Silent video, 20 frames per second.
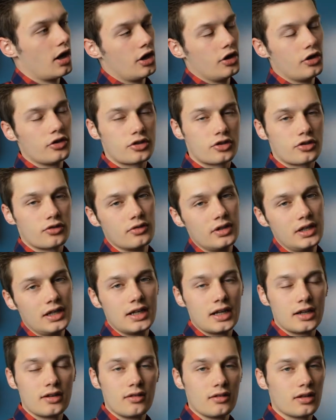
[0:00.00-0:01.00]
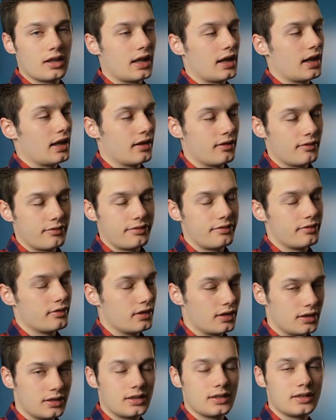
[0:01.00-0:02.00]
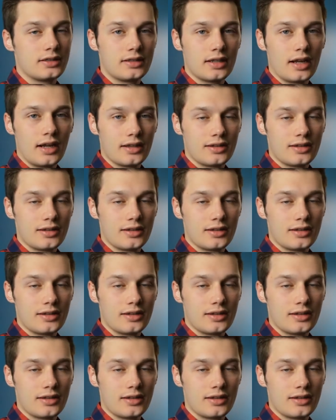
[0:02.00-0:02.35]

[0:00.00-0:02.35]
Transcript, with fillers: your screen and all that and it's, it's, uh,